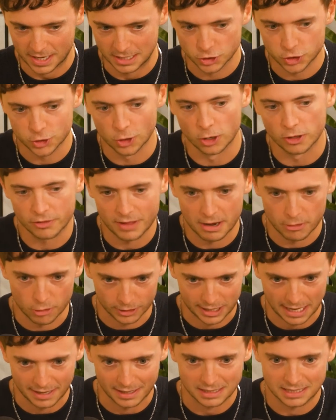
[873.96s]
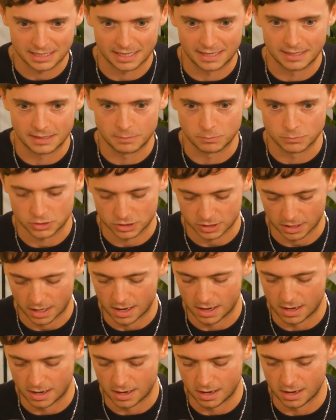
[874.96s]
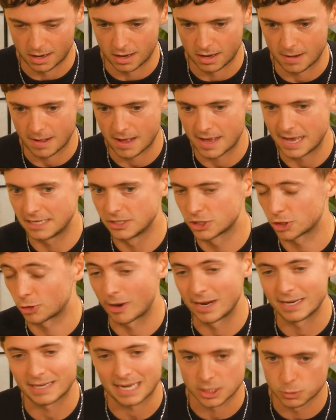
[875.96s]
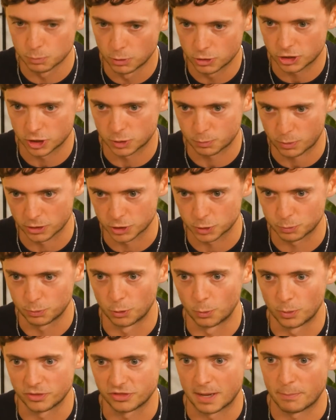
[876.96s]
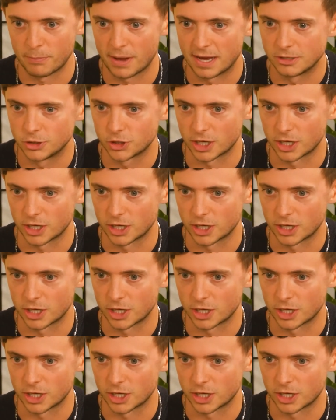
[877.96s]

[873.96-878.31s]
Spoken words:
ensure that their organic teams are integrated as much as possible with their paid